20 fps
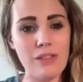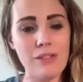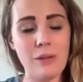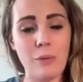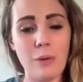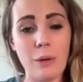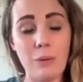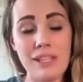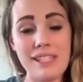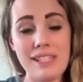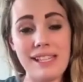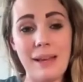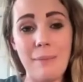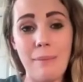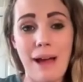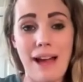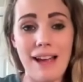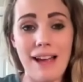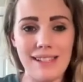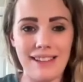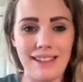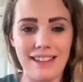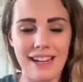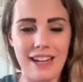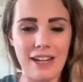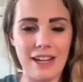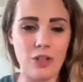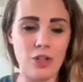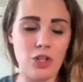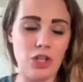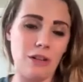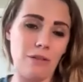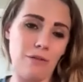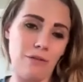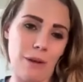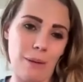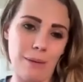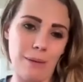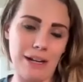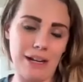So when we say masculine energy and
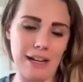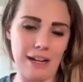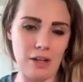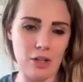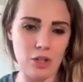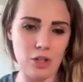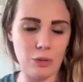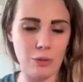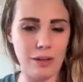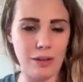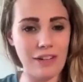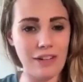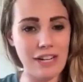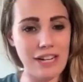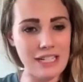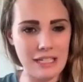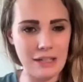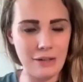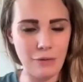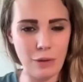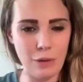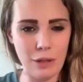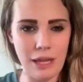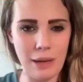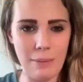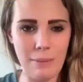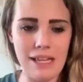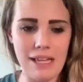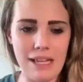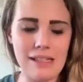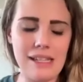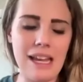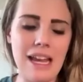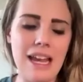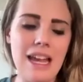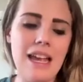feminine energy, we have an idea of what that means.